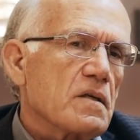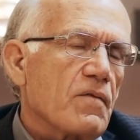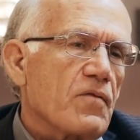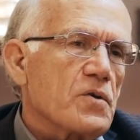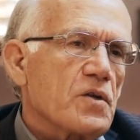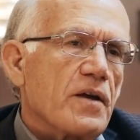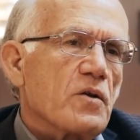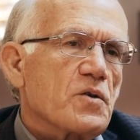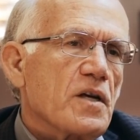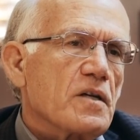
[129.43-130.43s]
the first thing
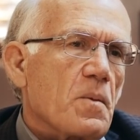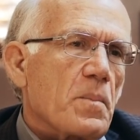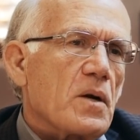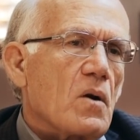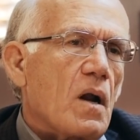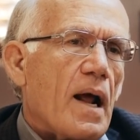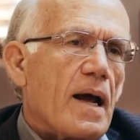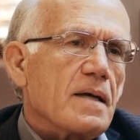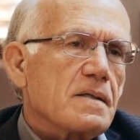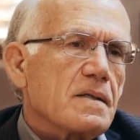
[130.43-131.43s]
you see is a middle
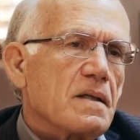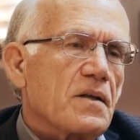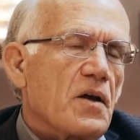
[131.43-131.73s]
class.